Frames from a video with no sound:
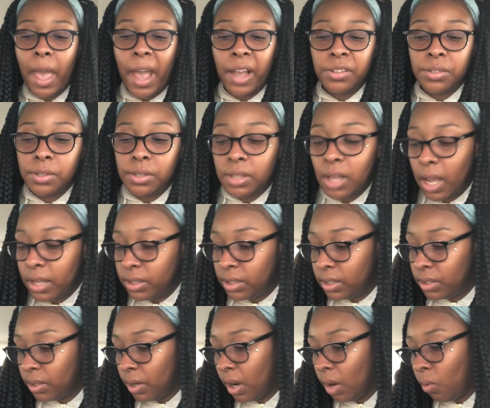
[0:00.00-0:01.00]

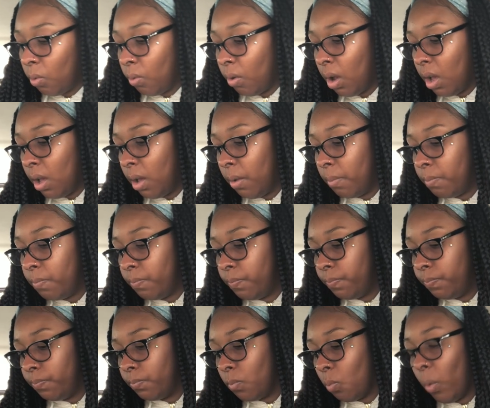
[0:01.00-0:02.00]
exercises or
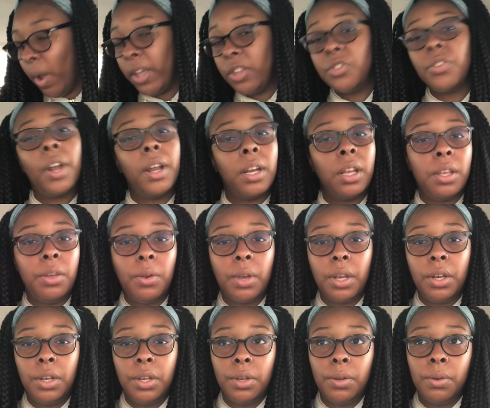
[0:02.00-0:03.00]
weight training you
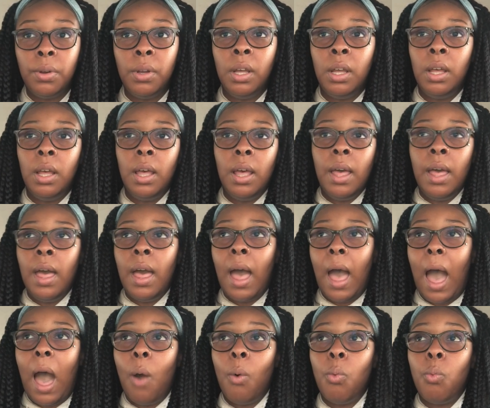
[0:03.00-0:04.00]
can do.
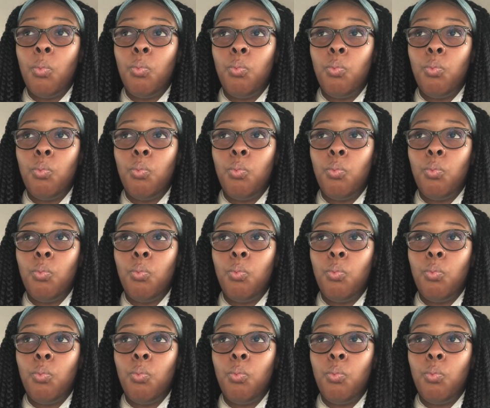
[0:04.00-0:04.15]
I